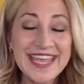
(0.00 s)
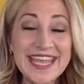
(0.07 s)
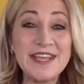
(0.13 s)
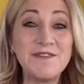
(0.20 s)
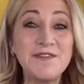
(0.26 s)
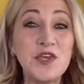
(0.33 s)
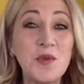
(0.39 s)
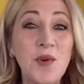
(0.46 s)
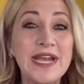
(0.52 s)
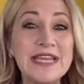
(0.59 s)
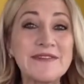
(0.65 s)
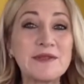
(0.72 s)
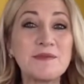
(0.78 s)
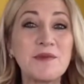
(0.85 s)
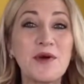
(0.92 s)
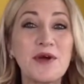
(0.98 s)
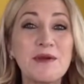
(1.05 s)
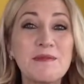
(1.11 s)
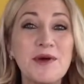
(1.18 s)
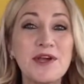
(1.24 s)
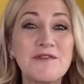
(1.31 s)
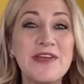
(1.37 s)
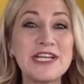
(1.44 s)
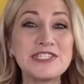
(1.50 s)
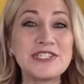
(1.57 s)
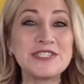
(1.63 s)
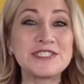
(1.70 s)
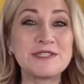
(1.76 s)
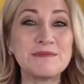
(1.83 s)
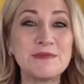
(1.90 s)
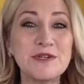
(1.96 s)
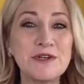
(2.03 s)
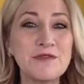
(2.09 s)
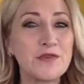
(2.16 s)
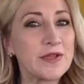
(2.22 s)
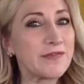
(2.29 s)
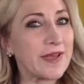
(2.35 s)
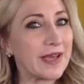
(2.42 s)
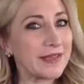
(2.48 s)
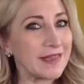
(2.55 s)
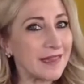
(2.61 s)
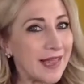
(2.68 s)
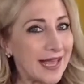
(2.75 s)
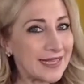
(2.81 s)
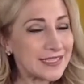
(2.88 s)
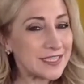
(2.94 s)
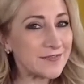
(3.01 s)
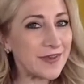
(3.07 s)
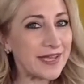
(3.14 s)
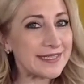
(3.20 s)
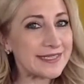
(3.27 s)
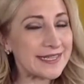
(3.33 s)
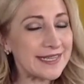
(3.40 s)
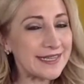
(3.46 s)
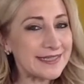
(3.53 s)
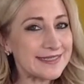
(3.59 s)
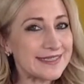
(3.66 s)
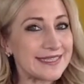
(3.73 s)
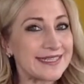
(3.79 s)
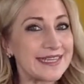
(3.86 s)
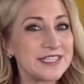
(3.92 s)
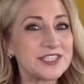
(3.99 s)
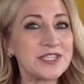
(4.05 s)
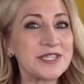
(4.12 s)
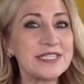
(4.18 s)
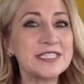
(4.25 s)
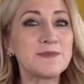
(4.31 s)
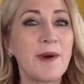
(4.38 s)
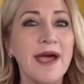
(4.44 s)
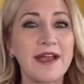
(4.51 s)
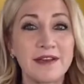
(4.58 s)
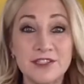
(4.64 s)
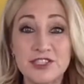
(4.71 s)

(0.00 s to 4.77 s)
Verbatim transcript: If you want even more motivation to move, we've got lots of ideas to get you inspired.